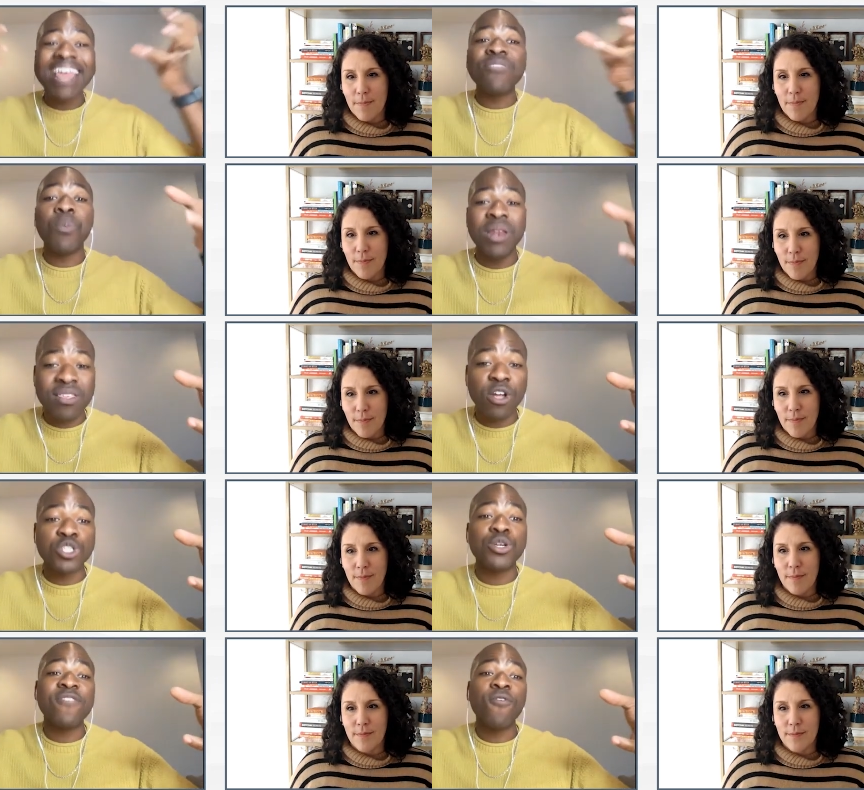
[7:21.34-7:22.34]
Speaker 1: is what we need to
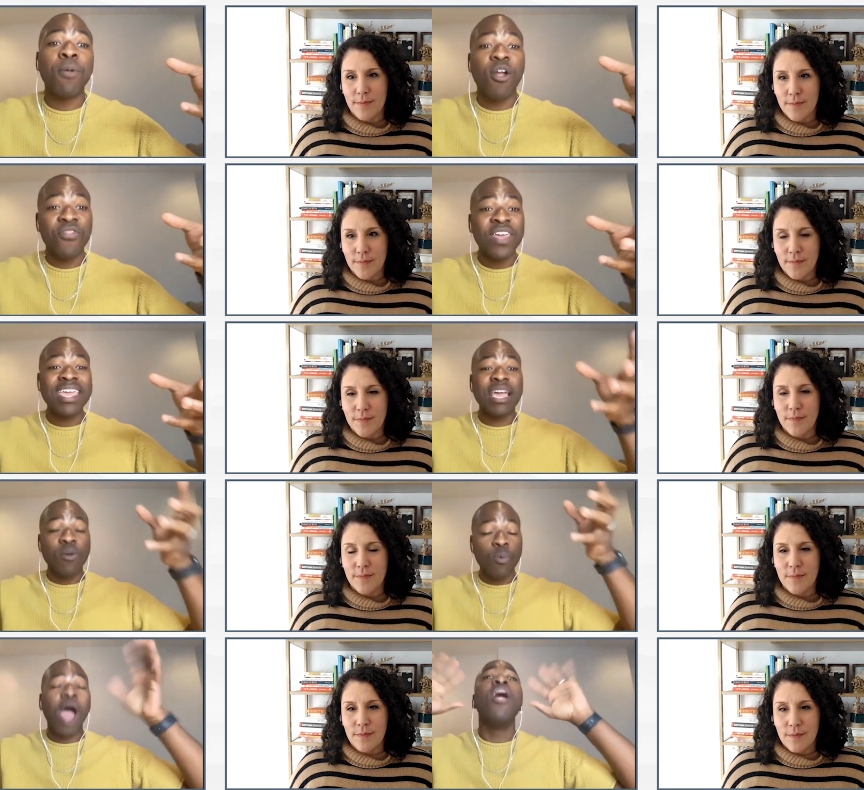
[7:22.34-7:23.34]
start transforming our thinking
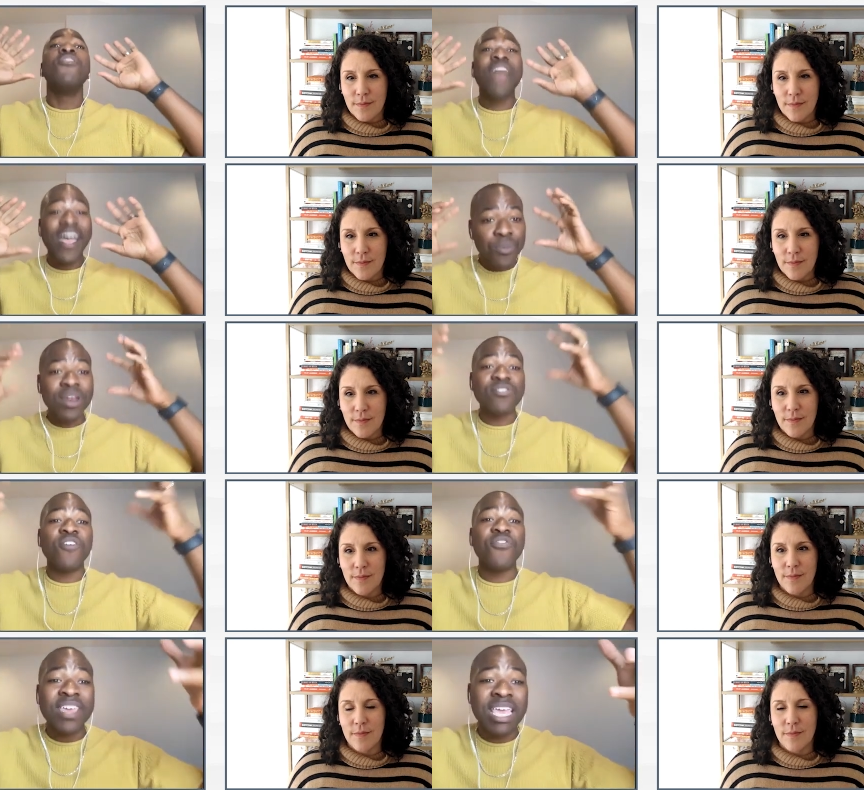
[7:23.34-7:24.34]
around. That's what we need to
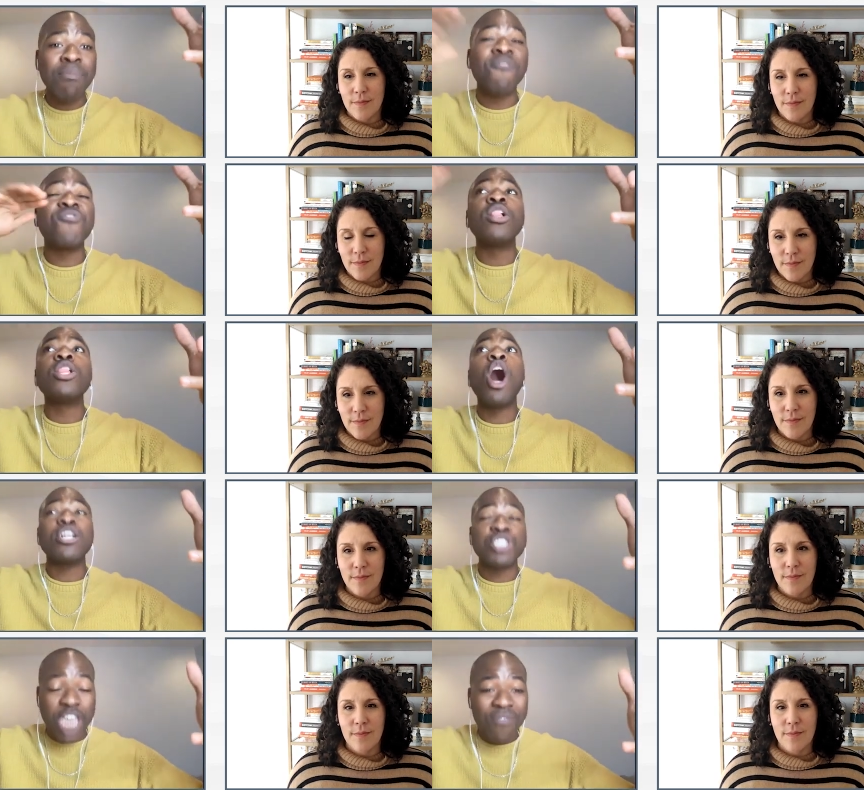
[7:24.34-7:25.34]
start thinking about for the
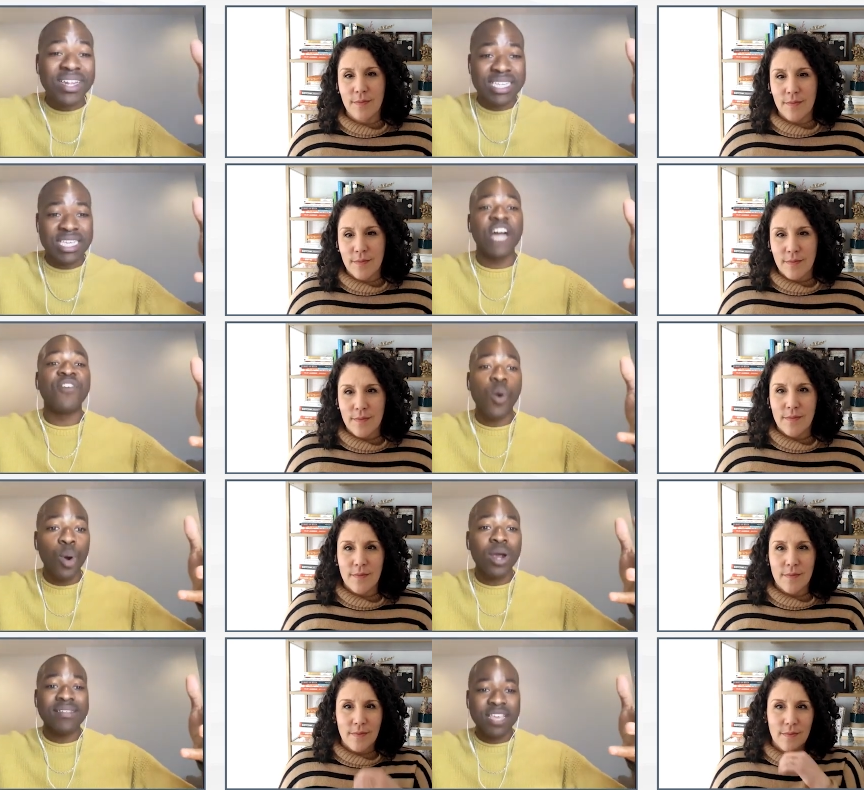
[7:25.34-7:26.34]
longevity of our
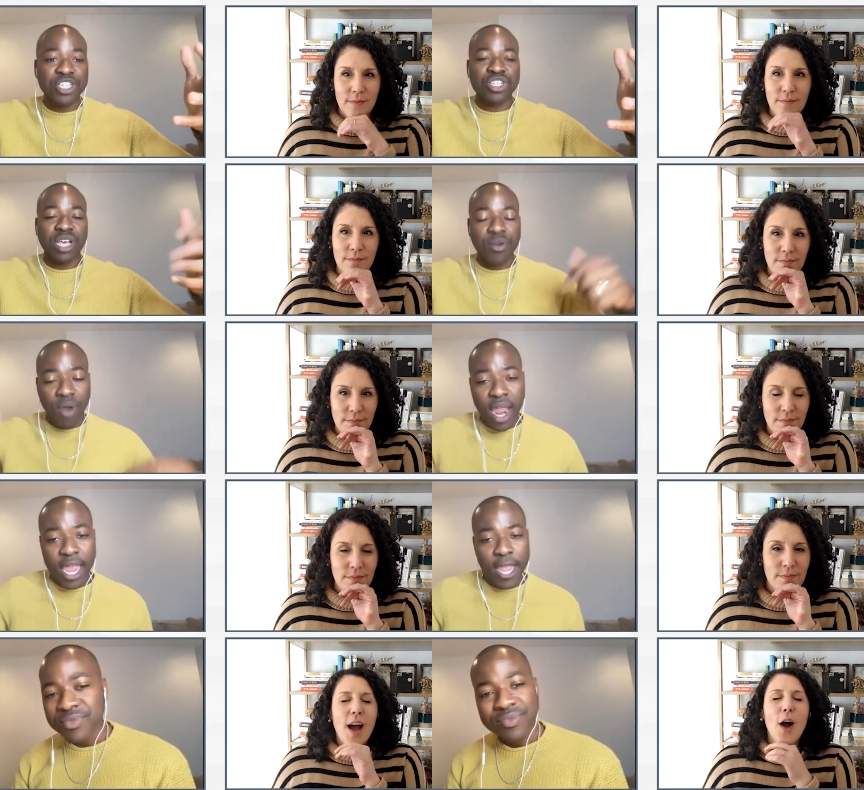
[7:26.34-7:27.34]
organization,
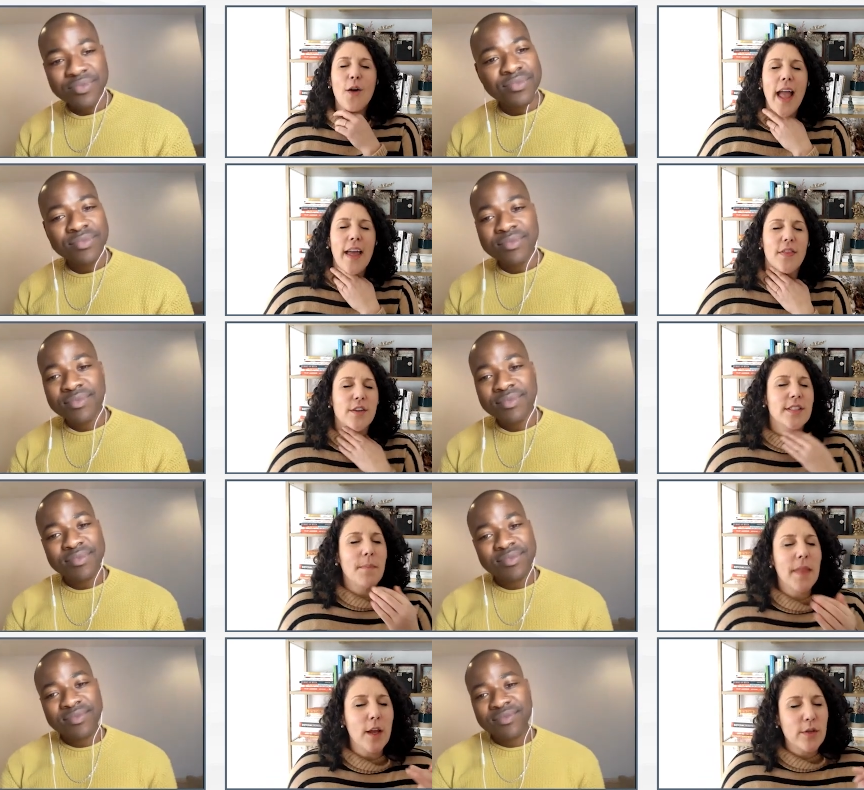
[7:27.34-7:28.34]
right?
Speaker 2: Okay. There's
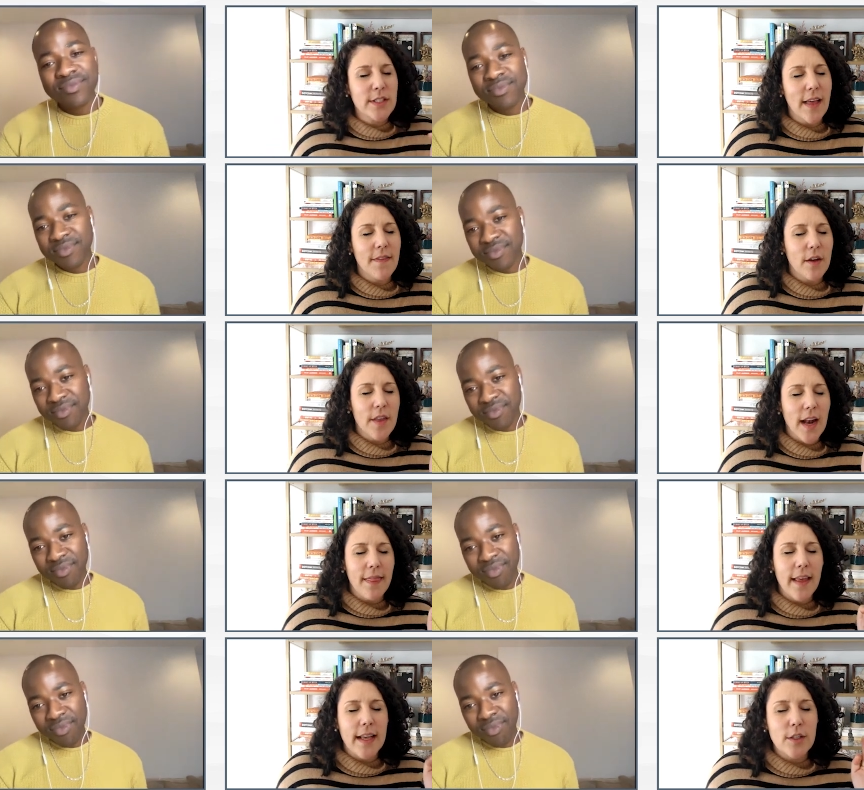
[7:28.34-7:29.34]
something you said there that I
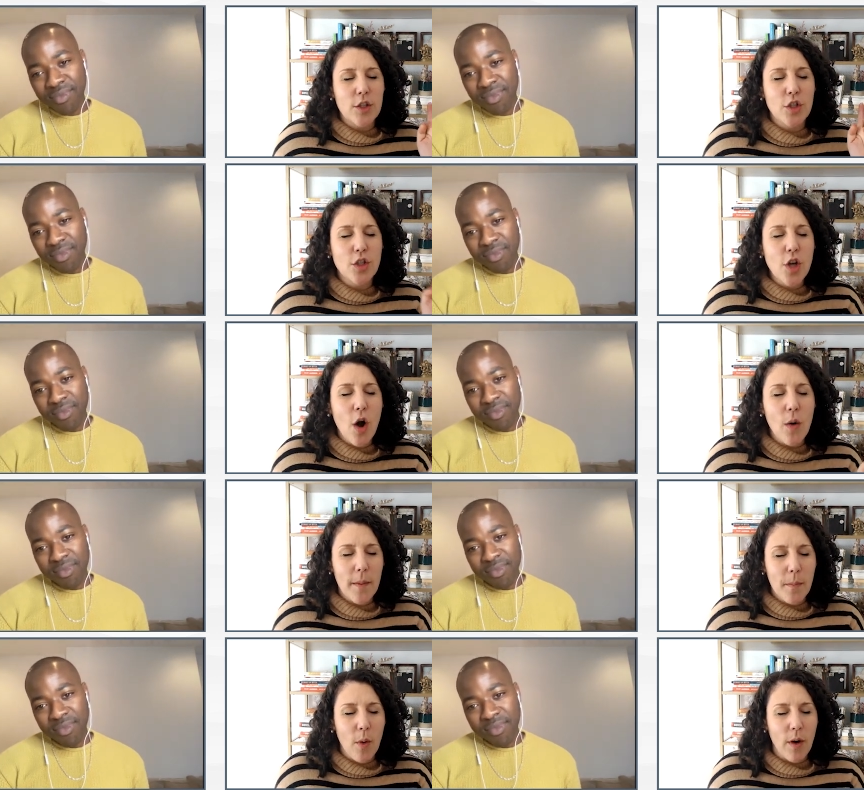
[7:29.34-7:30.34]
think is so
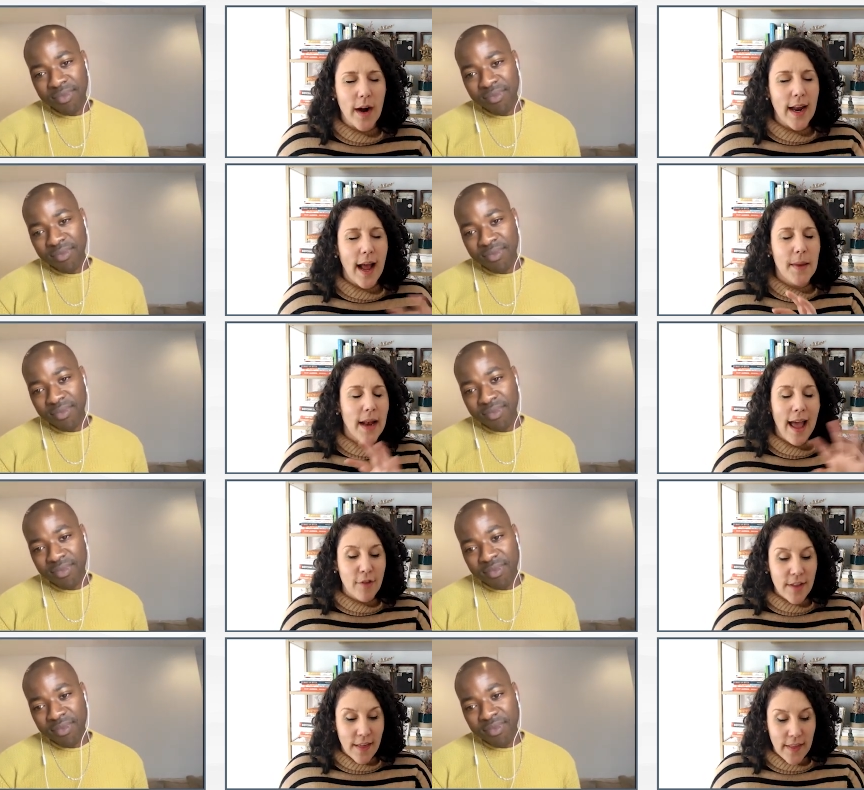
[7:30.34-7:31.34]
important. I mean,
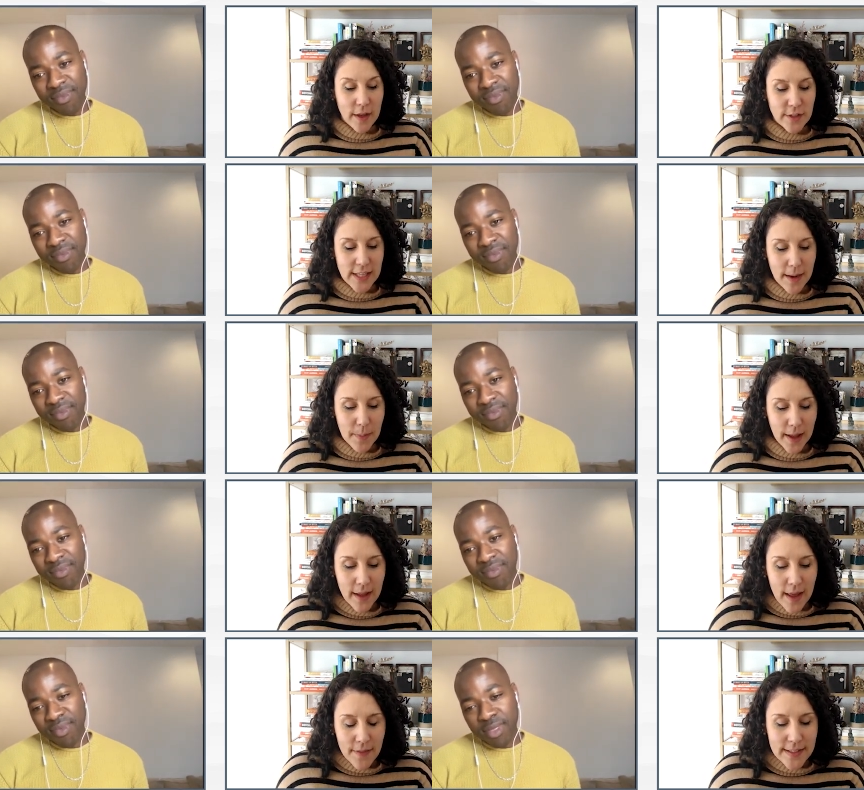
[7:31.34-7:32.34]
everything that you said, but
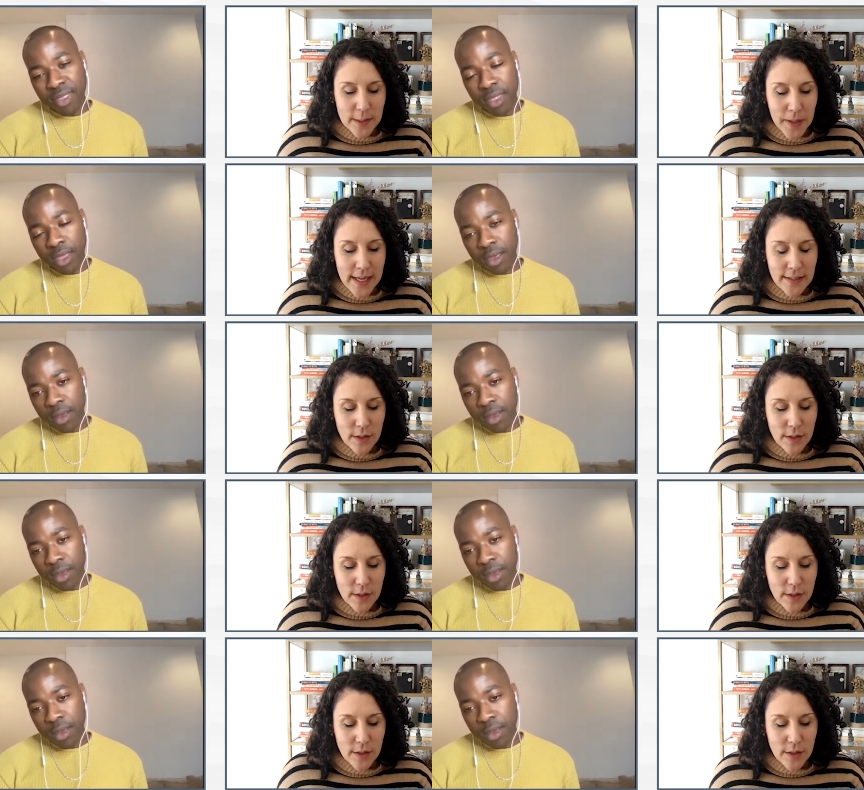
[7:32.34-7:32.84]
this piece